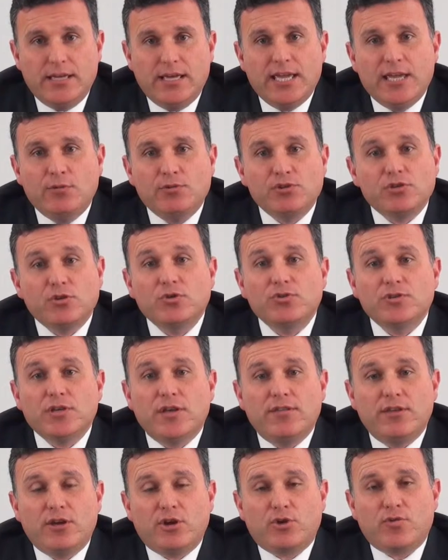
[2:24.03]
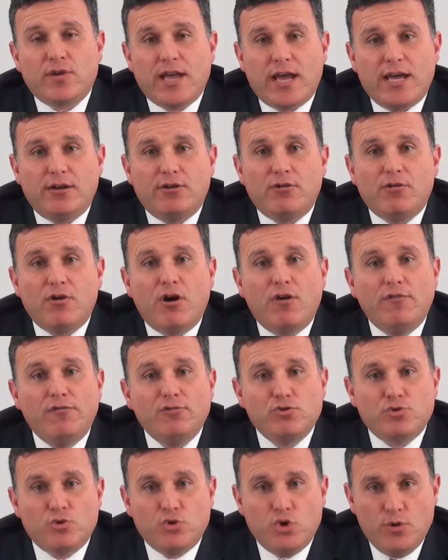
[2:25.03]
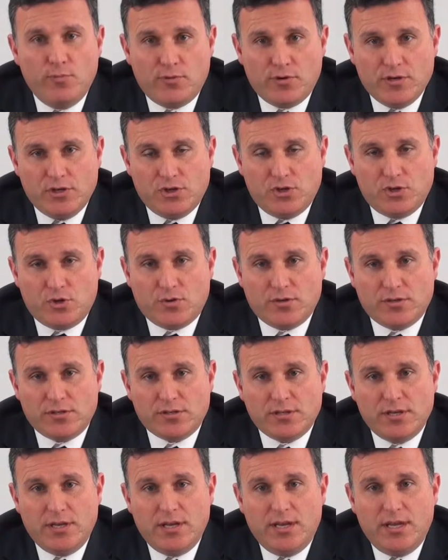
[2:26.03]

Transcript: He was also the creator of trauma insurance.